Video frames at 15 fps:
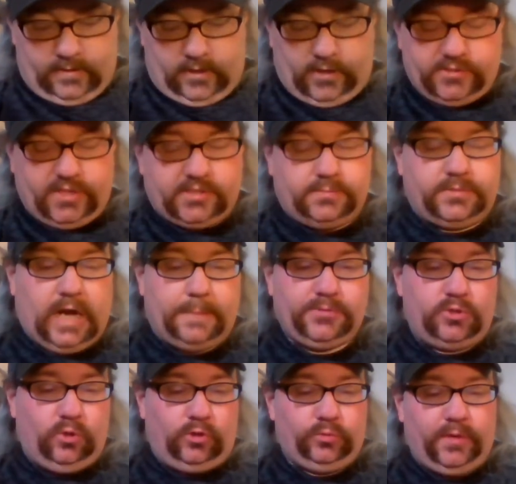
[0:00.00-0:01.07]
Also got some Topps
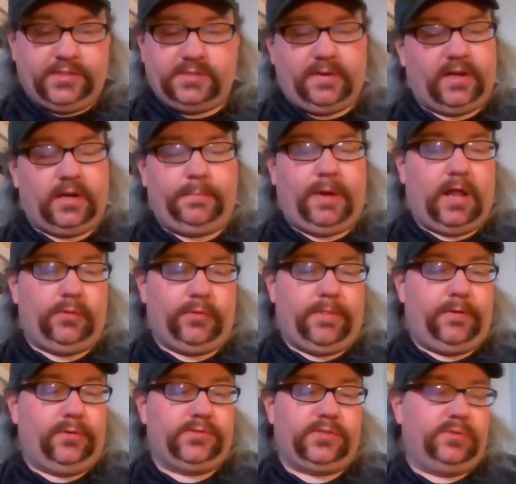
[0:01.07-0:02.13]
gold ones. I'm not going to bother with
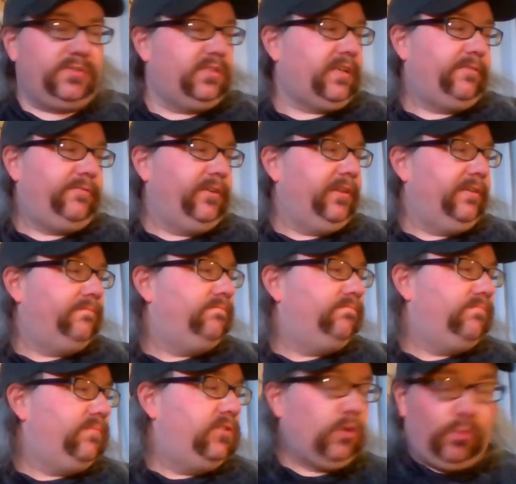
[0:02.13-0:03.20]
those, though, since I really
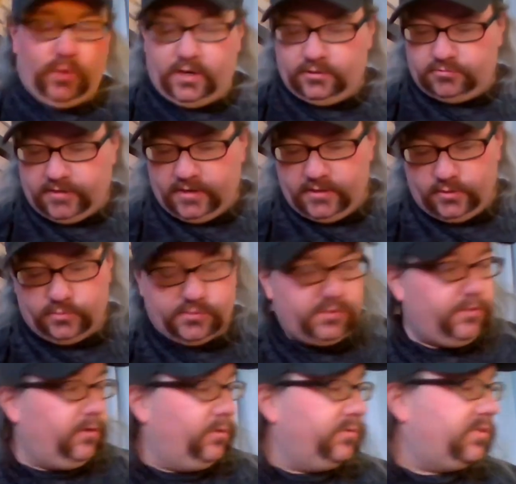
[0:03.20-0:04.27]
don't want to try to use
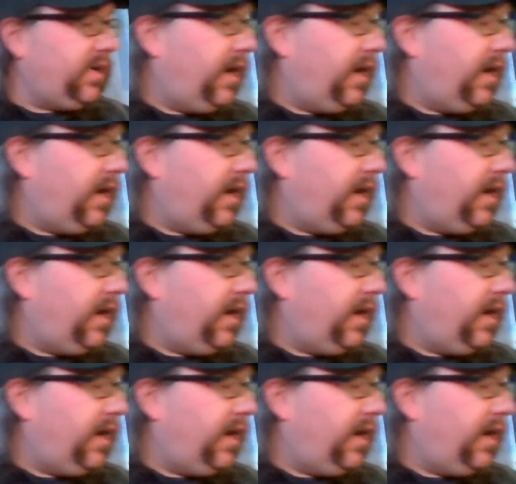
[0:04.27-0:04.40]
those